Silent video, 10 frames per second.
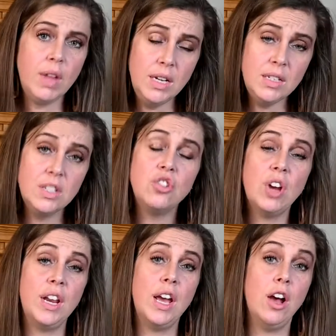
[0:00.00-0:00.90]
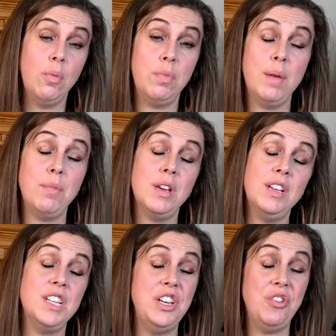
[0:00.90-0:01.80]
and to try to help them
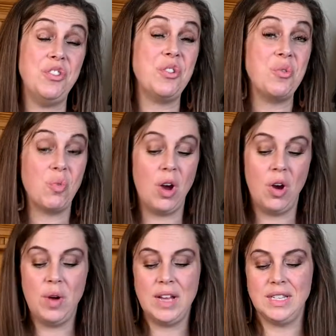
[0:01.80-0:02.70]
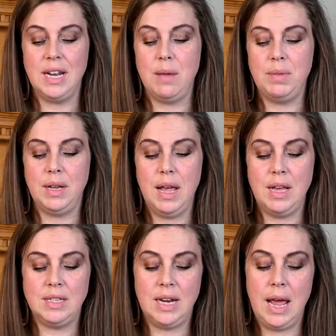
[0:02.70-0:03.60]
continue to grow as
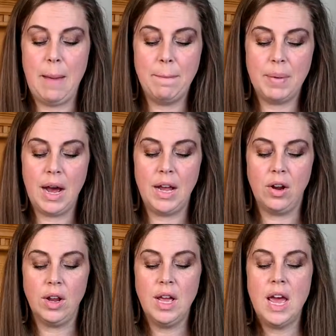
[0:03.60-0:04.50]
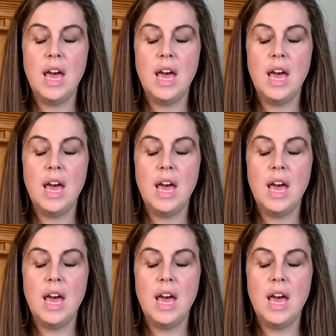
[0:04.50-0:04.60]
an empire.